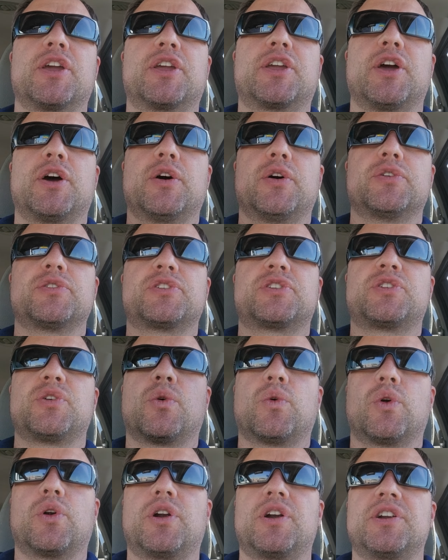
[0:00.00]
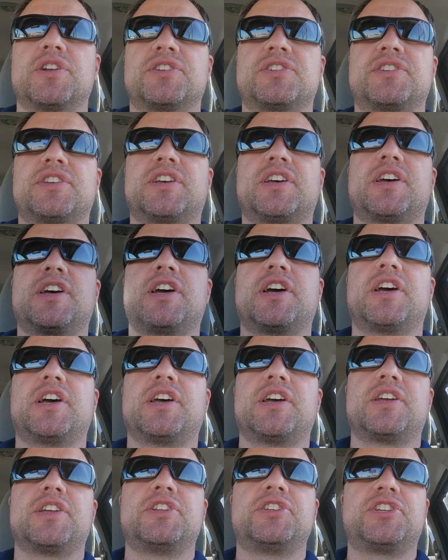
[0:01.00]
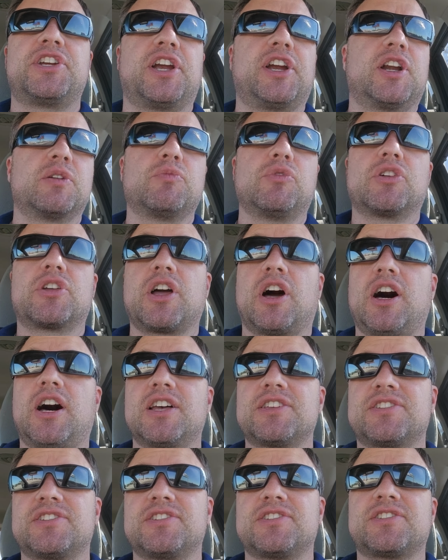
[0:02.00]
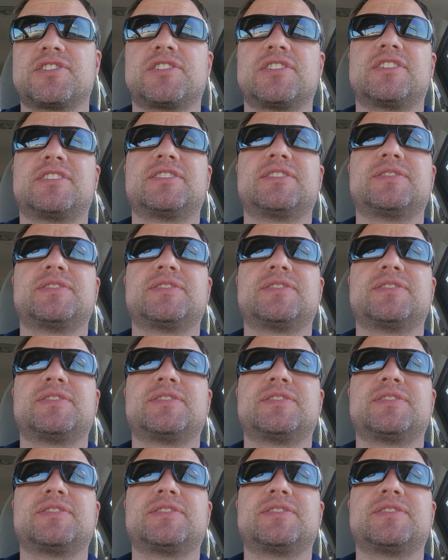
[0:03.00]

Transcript: goes towards uh, charitable causes.